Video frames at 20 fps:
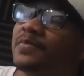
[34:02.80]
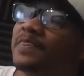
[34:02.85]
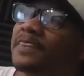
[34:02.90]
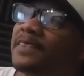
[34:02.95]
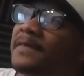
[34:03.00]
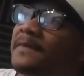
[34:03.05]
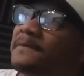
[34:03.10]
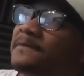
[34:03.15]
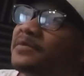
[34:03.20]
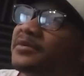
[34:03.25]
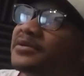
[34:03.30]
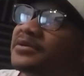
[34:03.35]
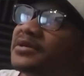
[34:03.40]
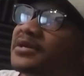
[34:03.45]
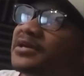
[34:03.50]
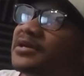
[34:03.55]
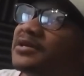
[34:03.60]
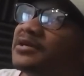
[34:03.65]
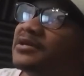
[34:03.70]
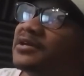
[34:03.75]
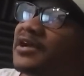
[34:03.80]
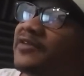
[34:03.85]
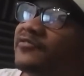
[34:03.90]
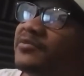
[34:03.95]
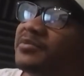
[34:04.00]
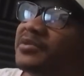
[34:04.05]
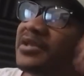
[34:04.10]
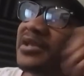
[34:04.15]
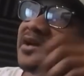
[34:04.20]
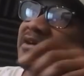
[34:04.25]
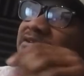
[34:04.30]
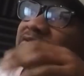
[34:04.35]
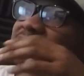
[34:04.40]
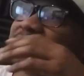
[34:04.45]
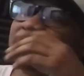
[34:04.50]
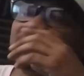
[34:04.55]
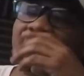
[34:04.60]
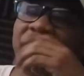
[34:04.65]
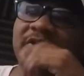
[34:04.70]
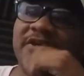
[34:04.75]
but everybody else was
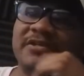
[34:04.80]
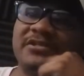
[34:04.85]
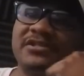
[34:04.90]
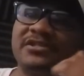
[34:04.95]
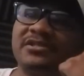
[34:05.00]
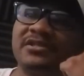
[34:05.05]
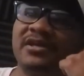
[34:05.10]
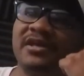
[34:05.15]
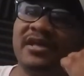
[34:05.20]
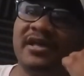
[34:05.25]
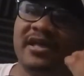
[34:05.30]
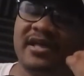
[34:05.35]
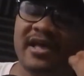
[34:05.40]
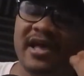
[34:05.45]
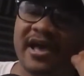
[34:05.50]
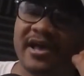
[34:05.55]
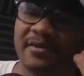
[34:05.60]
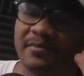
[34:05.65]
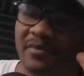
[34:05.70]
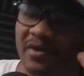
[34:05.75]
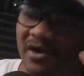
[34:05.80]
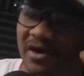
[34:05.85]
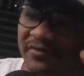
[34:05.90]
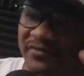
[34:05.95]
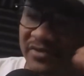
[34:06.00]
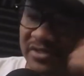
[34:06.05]
pretty much had them off. There's like a